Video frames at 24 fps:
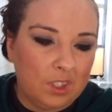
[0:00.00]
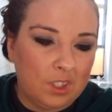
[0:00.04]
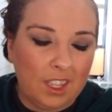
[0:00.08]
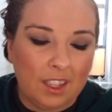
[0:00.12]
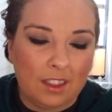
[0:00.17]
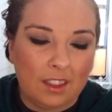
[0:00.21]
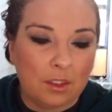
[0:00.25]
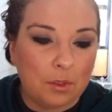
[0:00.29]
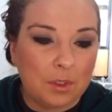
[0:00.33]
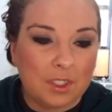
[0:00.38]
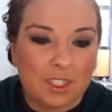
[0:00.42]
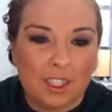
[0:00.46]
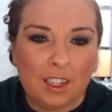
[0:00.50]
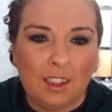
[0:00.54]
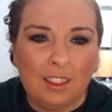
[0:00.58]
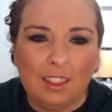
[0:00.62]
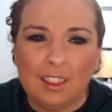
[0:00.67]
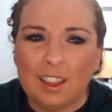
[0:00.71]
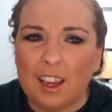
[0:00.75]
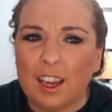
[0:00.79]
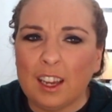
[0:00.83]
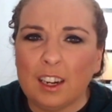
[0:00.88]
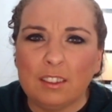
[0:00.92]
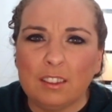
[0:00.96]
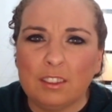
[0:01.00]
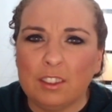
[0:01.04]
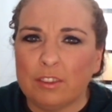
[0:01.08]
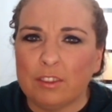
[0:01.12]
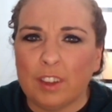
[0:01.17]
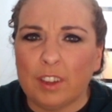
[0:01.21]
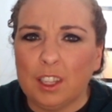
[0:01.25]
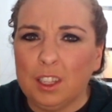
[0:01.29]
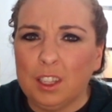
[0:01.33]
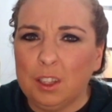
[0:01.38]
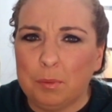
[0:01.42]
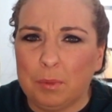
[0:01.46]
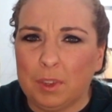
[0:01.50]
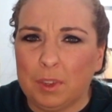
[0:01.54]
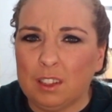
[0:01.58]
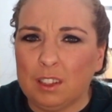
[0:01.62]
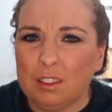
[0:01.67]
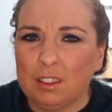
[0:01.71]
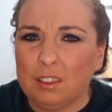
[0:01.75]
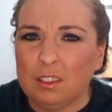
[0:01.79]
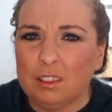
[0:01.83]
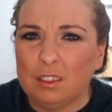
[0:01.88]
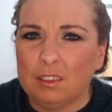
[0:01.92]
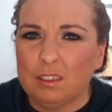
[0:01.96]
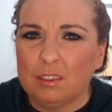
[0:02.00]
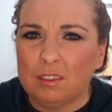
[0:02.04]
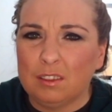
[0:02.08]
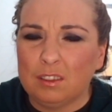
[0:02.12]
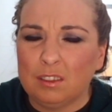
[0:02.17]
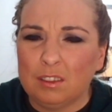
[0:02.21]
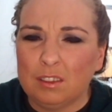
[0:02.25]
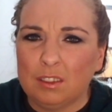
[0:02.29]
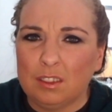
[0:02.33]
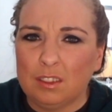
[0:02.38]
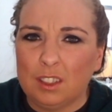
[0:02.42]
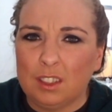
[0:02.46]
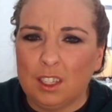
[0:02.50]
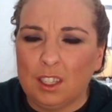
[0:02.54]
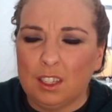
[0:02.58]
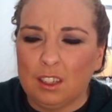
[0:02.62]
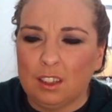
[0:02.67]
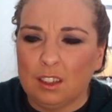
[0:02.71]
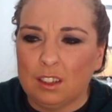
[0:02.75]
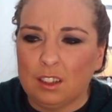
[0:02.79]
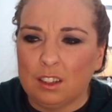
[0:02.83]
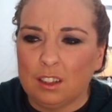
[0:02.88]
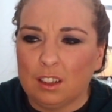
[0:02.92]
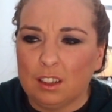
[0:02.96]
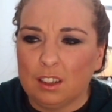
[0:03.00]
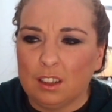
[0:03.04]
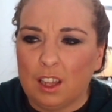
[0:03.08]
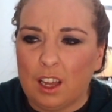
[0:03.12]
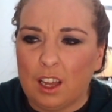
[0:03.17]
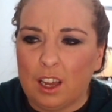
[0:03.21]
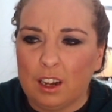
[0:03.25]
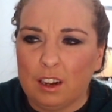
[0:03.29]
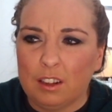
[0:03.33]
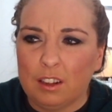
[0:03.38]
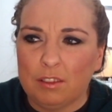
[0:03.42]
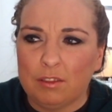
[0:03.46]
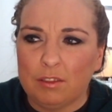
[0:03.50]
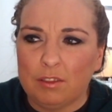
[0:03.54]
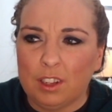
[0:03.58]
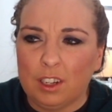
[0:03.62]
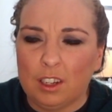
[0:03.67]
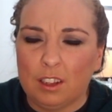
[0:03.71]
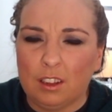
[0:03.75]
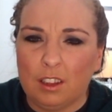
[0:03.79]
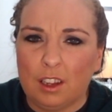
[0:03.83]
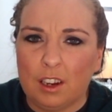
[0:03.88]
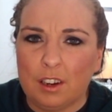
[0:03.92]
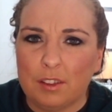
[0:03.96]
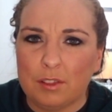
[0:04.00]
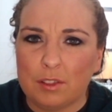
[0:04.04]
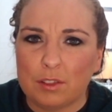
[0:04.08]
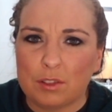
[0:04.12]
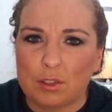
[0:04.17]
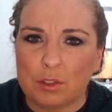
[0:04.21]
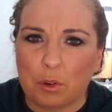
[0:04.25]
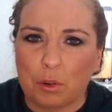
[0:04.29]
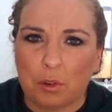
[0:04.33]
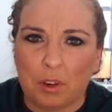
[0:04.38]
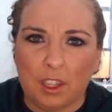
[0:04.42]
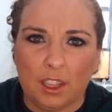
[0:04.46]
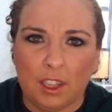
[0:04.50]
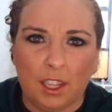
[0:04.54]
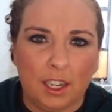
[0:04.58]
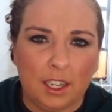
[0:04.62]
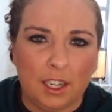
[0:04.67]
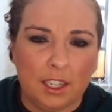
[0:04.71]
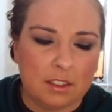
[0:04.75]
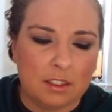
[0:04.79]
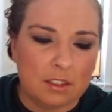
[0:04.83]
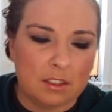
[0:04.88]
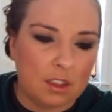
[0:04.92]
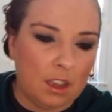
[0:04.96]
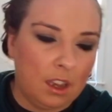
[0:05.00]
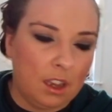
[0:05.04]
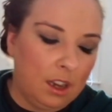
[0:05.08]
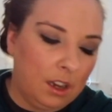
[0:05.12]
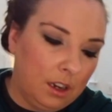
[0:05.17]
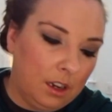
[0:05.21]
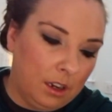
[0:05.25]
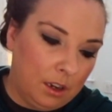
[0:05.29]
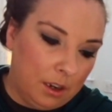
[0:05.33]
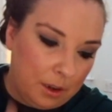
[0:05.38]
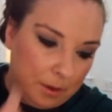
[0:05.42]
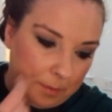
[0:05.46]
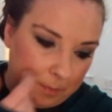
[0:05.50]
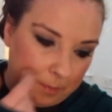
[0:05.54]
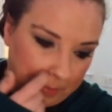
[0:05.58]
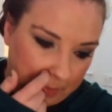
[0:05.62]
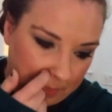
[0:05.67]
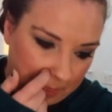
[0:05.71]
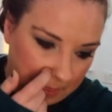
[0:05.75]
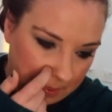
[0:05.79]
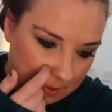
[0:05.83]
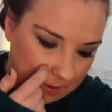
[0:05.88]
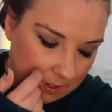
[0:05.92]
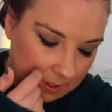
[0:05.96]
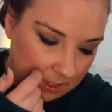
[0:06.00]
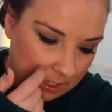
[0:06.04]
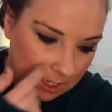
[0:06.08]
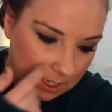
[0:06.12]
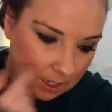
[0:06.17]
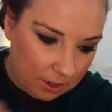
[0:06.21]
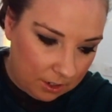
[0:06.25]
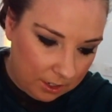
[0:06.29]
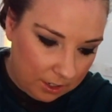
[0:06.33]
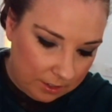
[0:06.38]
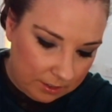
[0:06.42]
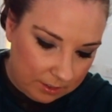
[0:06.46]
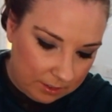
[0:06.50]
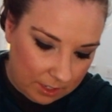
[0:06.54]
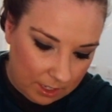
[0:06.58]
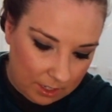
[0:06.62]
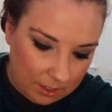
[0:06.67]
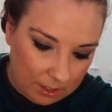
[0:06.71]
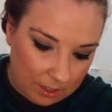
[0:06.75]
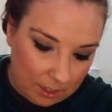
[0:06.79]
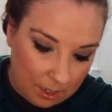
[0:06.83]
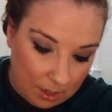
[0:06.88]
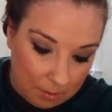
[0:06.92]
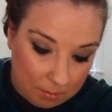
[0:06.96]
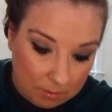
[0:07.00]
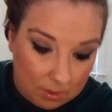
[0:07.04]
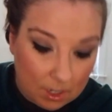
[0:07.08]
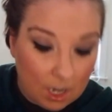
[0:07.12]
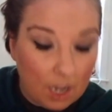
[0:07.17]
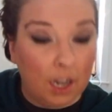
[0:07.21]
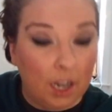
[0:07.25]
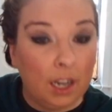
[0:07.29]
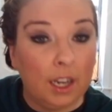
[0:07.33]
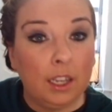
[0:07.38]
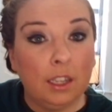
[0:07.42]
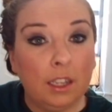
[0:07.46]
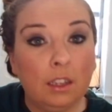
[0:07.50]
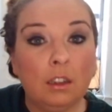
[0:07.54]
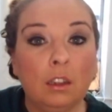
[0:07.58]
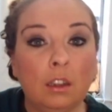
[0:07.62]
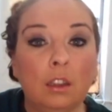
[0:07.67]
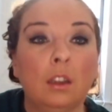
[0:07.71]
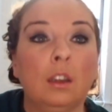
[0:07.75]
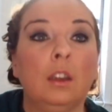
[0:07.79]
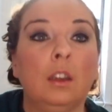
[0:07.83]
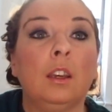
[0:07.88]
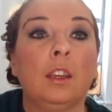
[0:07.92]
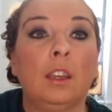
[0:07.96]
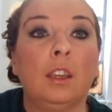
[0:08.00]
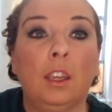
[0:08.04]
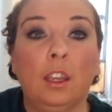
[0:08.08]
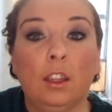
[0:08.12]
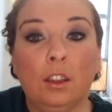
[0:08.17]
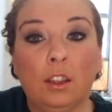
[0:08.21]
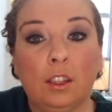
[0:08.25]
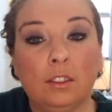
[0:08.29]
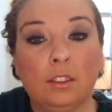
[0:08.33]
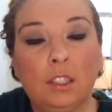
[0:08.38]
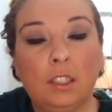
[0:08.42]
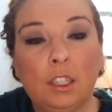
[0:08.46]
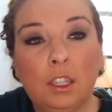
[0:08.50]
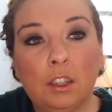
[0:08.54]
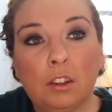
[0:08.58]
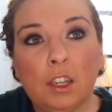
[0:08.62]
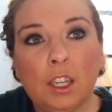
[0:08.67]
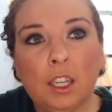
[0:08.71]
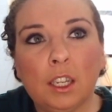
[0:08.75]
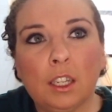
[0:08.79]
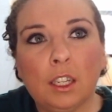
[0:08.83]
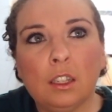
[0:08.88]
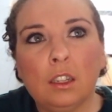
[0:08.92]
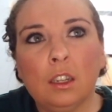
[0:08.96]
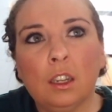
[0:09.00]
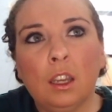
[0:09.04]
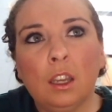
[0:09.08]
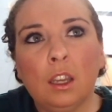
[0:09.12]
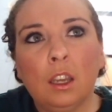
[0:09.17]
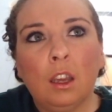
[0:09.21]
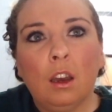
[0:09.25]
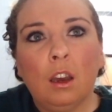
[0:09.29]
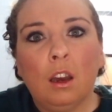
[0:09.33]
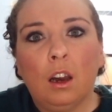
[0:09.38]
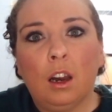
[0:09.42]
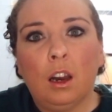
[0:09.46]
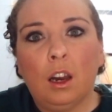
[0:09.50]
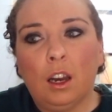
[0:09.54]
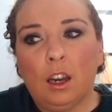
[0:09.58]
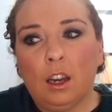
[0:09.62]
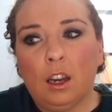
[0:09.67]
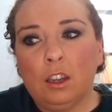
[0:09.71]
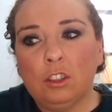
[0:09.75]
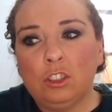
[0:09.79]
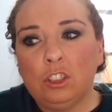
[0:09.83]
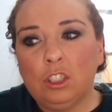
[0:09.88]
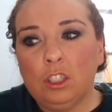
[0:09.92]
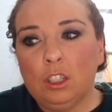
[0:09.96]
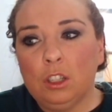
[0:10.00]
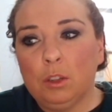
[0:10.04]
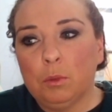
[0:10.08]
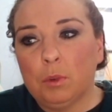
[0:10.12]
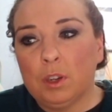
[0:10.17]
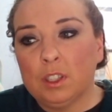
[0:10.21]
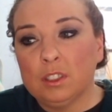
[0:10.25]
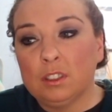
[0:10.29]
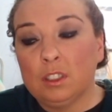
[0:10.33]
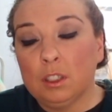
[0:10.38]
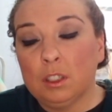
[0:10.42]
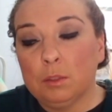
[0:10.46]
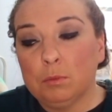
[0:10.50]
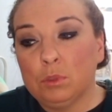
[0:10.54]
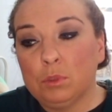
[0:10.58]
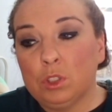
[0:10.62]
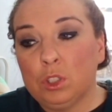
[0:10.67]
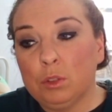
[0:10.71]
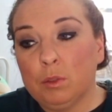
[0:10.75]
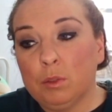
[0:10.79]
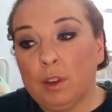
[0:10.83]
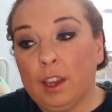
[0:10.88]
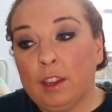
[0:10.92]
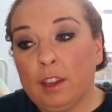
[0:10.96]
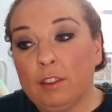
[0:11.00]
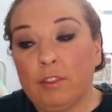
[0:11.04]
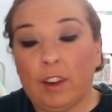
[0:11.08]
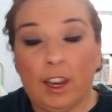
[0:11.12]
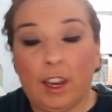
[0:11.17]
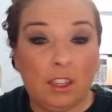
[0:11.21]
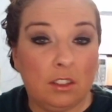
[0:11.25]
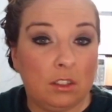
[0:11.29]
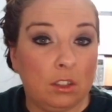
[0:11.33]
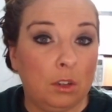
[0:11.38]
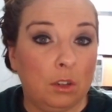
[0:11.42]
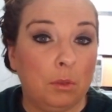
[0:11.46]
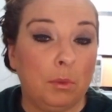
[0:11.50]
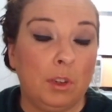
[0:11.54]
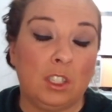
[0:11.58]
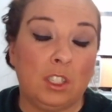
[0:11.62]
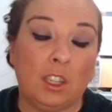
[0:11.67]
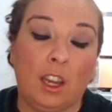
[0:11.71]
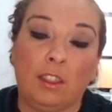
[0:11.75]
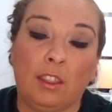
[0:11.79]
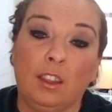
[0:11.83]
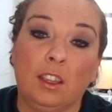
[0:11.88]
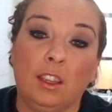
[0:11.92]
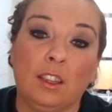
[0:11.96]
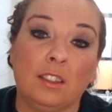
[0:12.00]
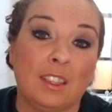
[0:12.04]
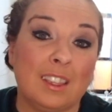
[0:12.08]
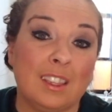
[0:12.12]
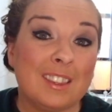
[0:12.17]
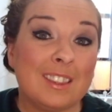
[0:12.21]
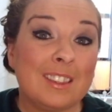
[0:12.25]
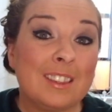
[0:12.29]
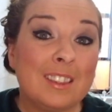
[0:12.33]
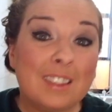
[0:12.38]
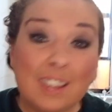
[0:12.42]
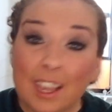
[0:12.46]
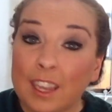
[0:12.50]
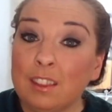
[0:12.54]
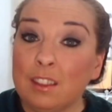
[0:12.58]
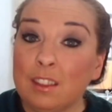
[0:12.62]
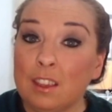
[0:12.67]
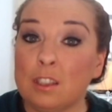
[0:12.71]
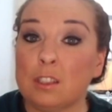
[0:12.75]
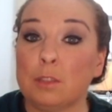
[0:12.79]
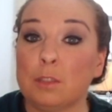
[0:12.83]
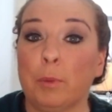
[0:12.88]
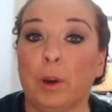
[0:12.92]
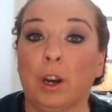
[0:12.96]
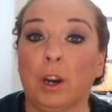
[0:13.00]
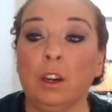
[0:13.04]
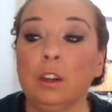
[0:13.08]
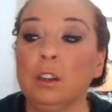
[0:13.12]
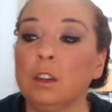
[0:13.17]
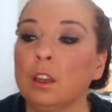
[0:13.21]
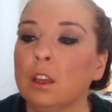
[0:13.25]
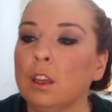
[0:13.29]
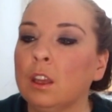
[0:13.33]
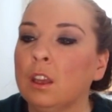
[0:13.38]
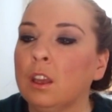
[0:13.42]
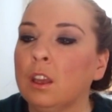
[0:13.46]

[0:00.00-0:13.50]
eh, there wasn't a lot of development in a lot of in a lot of the storylines. Um, Daenerys ended up not killing Tyrion. Uh, she wants him to advise her, which I think is insanely smart